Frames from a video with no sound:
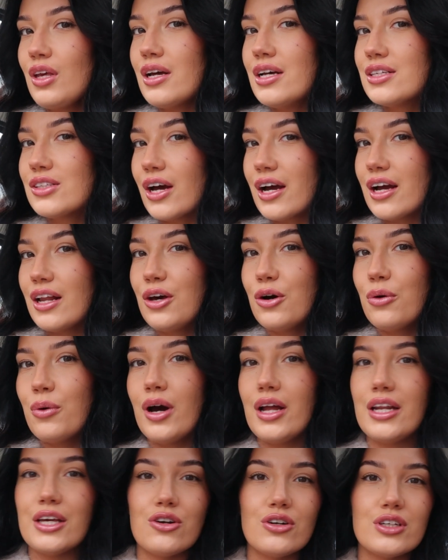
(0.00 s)
as like a little
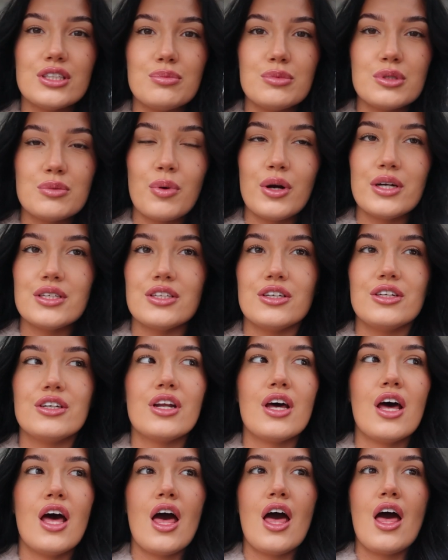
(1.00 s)
early Christmas
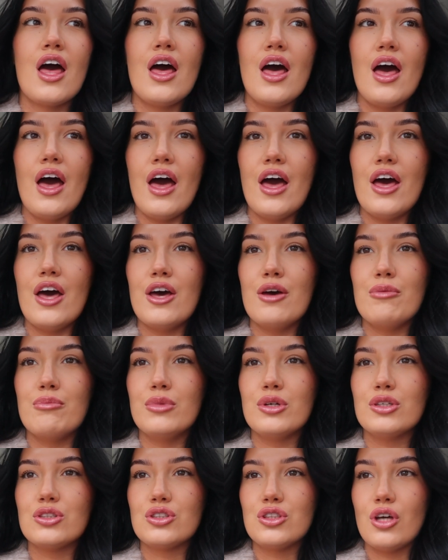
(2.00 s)
present.
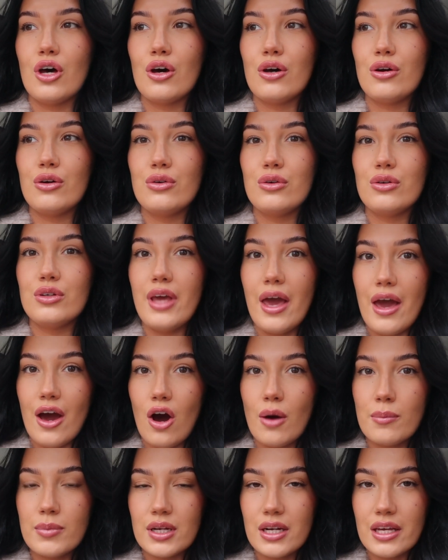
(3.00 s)
Um, so, yeah,
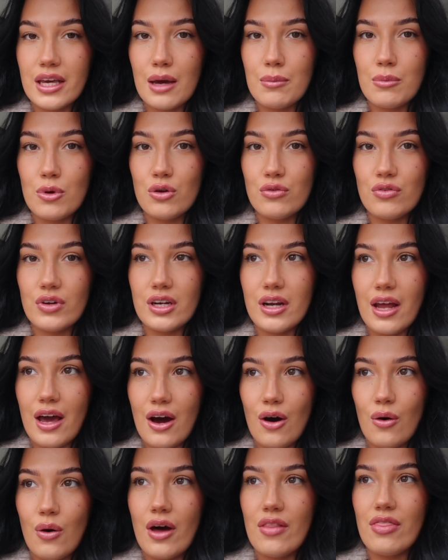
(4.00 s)
I'm going to get moving
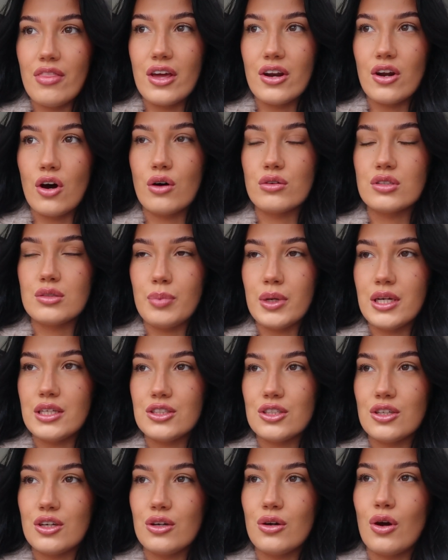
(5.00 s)
now, and then I'll
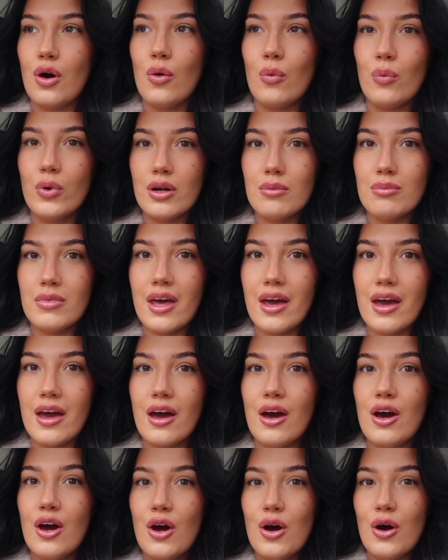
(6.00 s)
speak to you when I'm
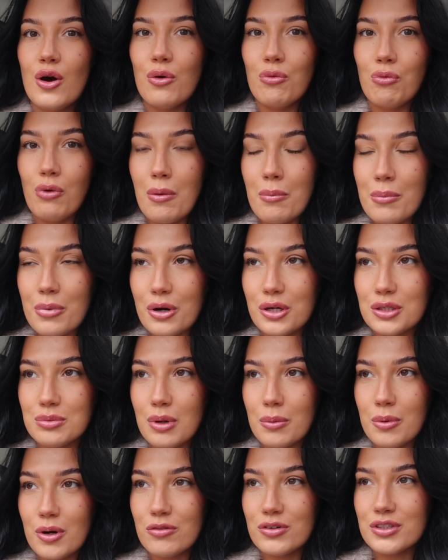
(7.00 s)
there. One, because
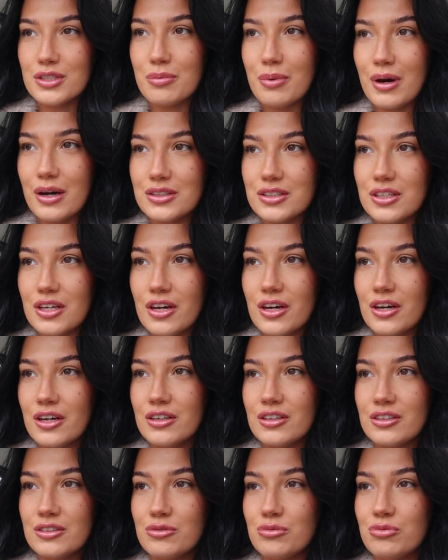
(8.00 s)
my brother is about to
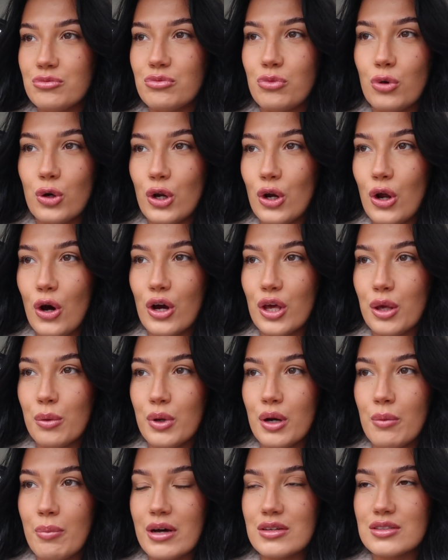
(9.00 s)
want an
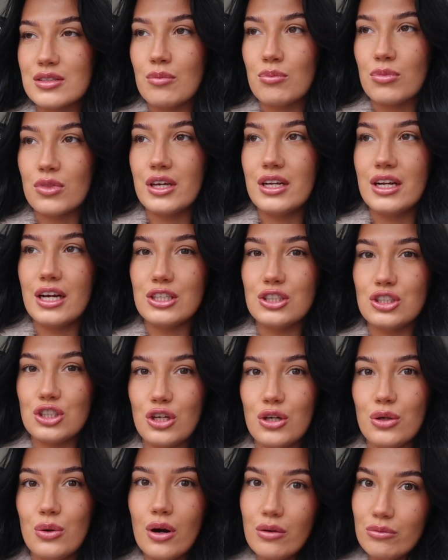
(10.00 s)
argument about something, and
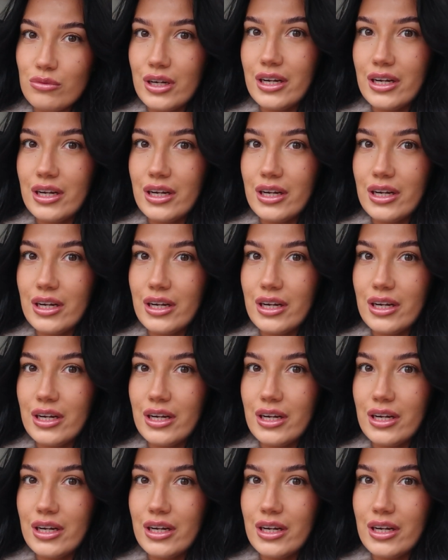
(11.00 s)
two, I'm